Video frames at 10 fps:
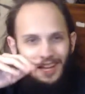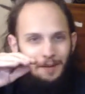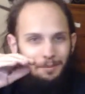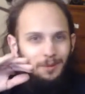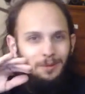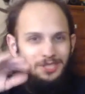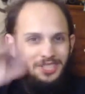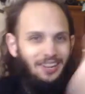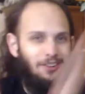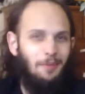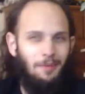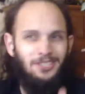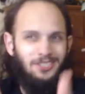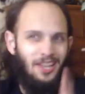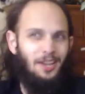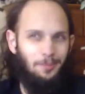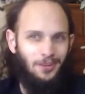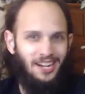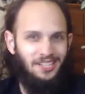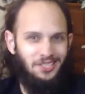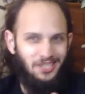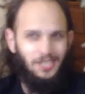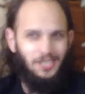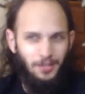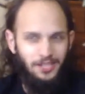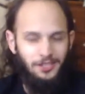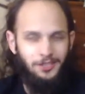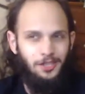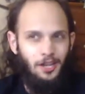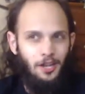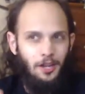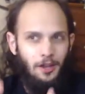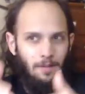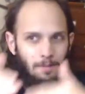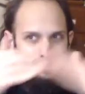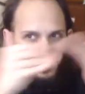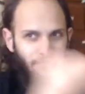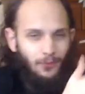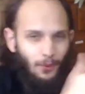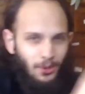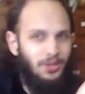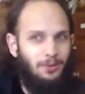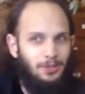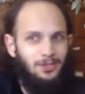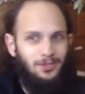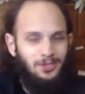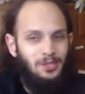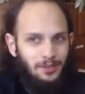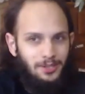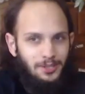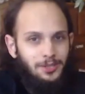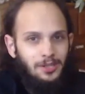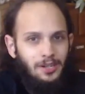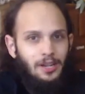But what you got to remember is Enterprise takes place before the original series,